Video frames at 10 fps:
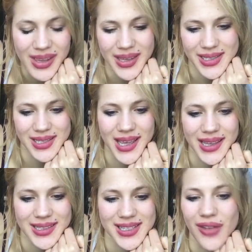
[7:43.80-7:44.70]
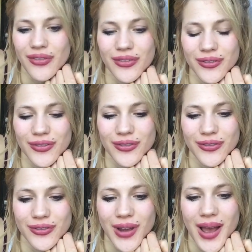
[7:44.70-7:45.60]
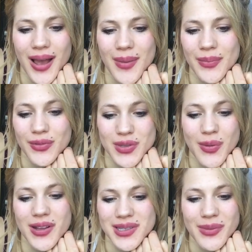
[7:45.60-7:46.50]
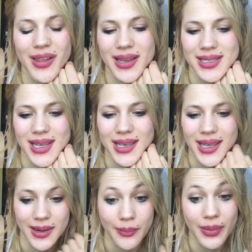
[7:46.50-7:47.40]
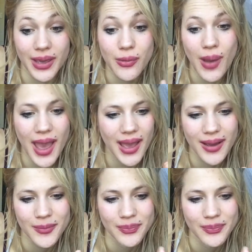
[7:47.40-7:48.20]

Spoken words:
It's like responsibilizing in a big way.